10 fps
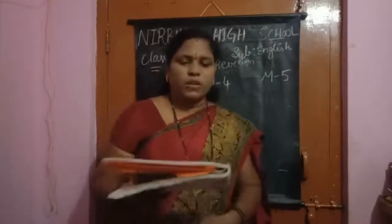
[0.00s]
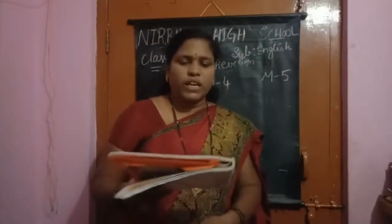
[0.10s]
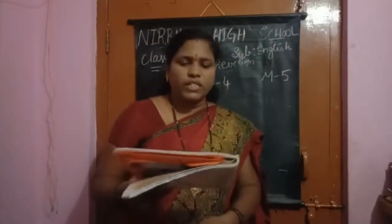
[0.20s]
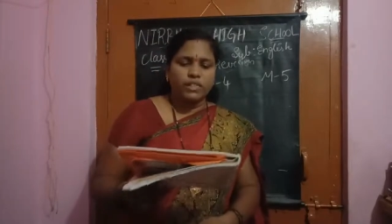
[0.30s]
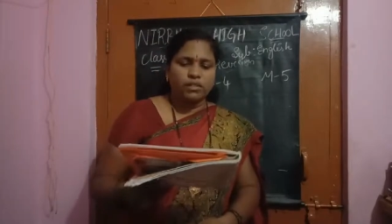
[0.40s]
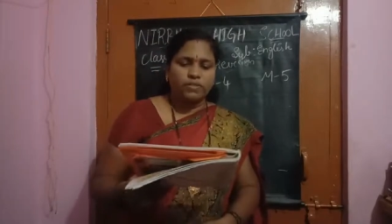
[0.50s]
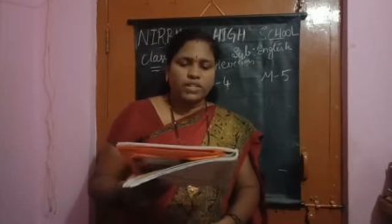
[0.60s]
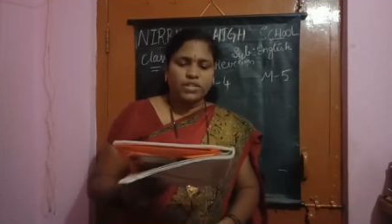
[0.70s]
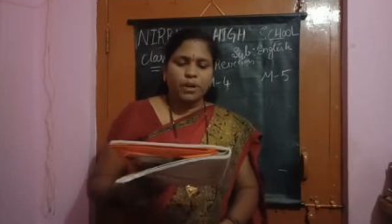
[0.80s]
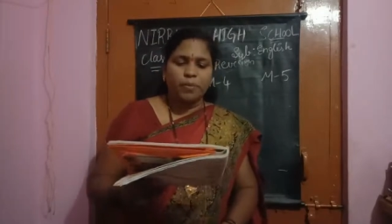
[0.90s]
Okay, children. First
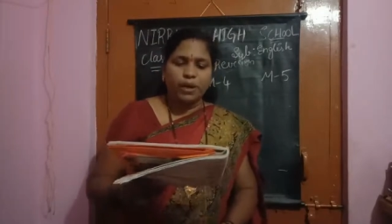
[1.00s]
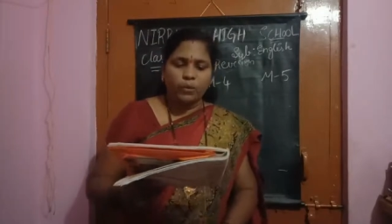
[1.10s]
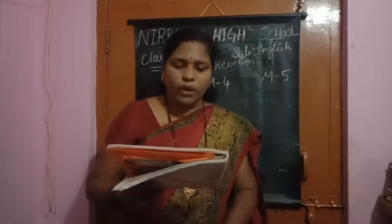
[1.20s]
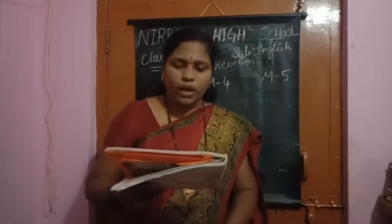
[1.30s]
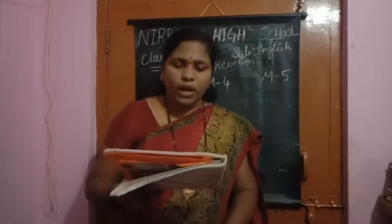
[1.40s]
3.1.